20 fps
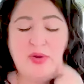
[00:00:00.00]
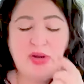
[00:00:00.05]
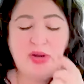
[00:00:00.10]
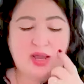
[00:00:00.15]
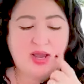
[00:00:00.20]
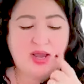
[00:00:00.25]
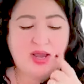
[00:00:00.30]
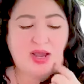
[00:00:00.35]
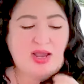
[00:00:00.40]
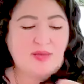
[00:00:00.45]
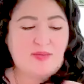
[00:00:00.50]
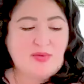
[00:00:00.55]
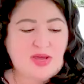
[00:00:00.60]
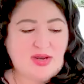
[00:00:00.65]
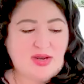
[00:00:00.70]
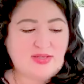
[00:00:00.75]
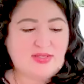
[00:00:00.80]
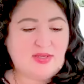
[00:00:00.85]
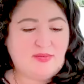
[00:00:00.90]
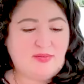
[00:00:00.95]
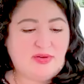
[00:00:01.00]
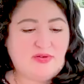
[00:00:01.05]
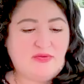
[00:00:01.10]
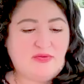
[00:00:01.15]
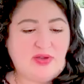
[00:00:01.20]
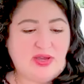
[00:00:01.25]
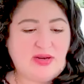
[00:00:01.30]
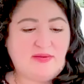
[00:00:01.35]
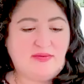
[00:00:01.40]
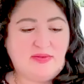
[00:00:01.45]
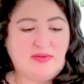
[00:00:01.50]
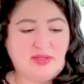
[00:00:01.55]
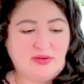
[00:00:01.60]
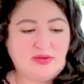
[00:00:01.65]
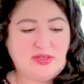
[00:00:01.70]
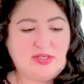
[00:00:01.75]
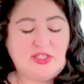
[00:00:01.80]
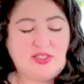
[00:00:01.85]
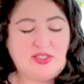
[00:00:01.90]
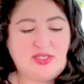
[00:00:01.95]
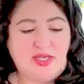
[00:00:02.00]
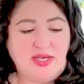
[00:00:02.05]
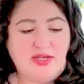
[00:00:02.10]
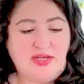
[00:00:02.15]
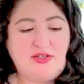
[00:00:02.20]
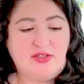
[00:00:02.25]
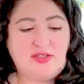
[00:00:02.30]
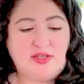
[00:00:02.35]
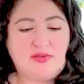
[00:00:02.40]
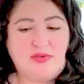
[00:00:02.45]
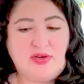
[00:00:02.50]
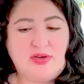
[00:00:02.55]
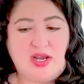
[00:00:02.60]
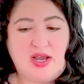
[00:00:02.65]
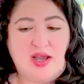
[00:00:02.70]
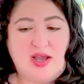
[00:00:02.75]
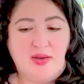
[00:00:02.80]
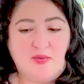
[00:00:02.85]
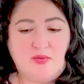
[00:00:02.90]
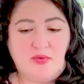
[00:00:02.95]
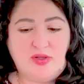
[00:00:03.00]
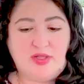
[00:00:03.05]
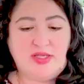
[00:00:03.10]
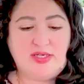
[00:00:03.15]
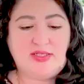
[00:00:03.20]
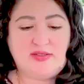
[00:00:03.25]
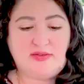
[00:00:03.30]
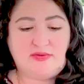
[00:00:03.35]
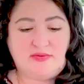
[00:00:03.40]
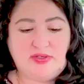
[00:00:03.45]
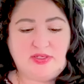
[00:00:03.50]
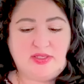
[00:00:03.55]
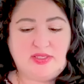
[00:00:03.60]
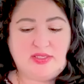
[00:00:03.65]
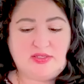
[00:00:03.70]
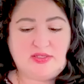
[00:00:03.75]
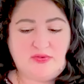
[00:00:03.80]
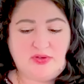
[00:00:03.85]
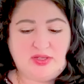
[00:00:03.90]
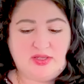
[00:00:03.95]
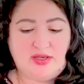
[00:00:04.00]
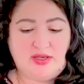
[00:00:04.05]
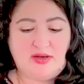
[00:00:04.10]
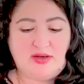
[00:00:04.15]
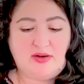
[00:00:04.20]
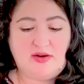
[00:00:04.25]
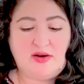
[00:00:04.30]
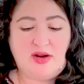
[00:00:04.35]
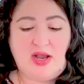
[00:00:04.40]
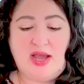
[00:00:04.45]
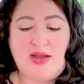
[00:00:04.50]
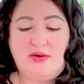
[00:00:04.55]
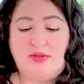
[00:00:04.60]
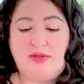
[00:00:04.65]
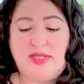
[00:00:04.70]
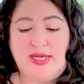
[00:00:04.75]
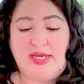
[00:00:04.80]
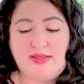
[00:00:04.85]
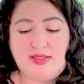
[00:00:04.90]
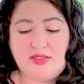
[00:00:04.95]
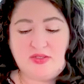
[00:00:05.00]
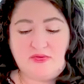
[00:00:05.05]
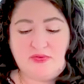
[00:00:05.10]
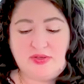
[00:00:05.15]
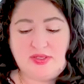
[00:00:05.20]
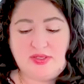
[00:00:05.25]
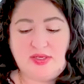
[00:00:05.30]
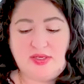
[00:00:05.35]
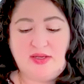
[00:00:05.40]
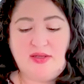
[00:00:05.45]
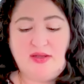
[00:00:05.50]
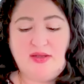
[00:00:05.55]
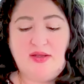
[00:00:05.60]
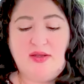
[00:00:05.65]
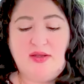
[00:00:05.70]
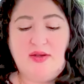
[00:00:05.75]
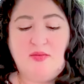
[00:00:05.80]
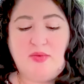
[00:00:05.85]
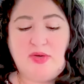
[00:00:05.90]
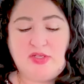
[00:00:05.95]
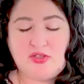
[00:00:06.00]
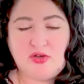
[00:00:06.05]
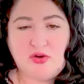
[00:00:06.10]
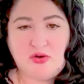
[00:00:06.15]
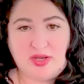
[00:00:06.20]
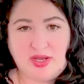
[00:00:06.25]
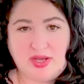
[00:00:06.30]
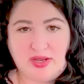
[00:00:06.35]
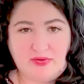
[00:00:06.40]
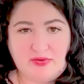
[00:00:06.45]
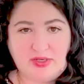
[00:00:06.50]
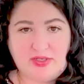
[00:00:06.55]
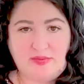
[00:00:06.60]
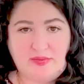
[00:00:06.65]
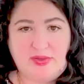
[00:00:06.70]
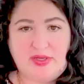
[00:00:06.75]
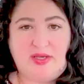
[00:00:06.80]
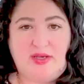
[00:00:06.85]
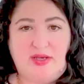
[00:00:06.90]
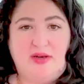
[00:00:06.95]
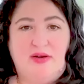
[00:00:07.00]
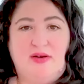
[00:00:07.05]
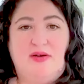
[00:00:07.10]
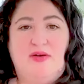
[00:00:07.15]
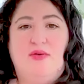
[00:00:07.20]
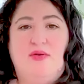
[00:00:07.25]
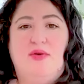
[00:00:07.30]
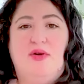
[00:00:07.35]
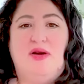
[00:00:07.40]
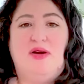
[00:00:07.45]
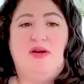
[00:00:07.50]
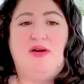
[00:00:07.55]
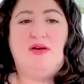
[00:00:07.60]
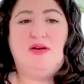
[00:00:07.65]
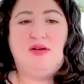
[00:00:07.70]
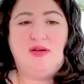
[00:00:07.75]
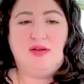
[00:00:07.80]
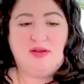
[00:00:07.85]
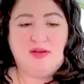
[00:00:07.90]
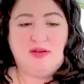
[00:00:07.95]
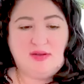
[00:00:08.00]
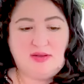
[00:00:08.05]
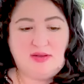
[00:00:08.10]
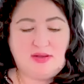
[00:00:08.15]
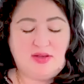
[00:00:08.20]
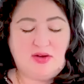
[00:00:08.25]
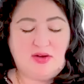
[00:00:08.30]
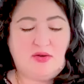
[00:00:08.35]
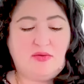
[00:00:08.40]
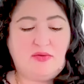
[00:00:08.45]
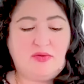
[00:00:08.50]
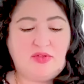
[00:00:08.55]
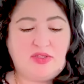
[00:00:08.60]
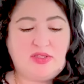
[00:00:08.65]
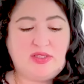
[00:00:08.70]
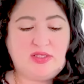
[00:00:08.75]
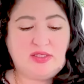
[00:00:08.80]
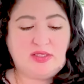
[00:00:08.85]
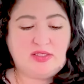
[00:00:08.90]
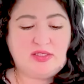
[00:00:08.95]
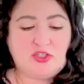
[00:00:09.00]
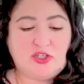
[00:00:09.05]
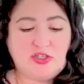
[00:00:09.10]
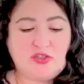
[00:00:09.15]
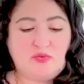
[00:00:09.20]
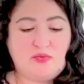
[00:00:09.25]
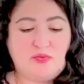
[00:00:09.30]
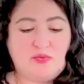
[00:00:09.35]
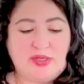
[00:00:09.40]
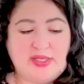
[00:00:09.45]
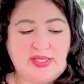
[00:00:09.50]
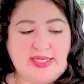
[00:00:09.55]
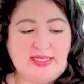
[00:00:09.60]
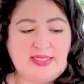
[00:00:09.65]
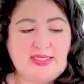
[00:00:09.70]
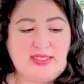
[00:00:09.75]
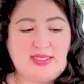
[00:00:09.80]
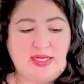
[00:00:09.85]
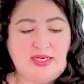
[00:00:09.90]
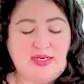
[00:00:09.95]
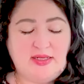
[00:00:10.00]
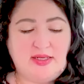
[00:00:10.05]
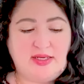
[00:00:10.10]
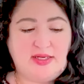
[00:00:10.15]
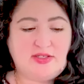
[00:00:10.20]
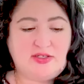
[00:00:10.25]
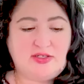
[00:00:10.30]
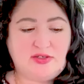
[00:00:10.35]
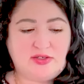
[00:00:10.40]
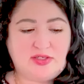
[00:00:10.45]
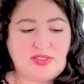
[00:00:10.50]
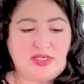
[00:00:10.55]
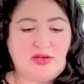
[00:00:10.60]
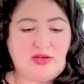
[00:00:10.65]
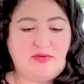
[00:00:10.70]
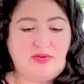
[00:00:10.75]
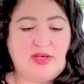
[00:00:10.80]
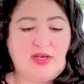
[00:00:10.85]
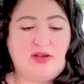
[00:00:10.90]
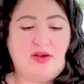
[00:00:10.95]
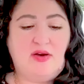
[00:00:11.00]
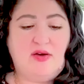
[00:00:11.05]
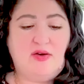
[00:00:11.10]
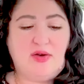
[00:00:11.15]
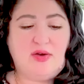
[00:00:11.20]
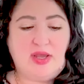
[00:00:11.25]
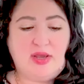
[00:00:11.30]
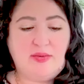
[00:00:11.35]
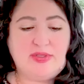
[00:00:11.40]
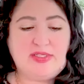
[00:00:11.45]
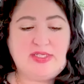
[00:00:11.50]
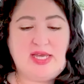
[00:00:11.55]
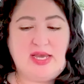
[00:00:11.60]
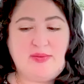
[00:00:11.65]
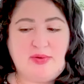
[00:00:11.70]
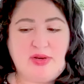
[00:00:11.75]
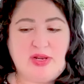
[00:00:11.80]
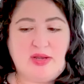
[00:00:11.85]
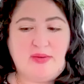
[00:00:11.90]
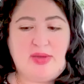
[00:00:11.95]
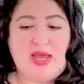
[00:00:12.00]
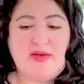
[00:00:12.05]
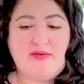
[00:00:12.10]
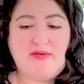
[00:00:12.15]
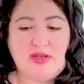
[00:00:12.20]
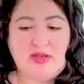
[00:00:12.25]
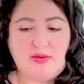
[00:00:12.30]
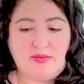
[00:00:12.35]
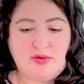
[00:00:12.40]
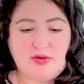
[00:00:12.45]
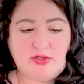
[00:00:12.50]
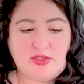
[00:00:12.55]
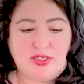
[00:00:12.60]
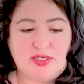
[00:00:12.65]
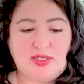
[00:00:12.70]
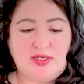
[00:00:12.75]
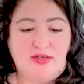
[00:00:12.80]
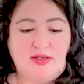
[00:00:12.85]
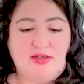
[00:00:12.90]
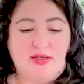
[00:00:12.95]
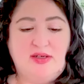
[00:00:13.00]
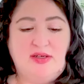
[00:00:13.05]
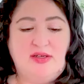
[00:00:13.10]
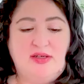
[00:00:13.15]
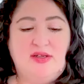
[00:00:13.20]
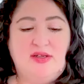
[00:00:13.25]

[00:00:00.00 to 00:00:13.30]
mean, I'm honestly a big fan of literally just saying to yourself, like, I'm willing to feel this feeling, or I don't like this feeling, but it's okay for it to be here. Or, you know, just really signaling to yourself, like, okay, what's happening? I'm having an emotion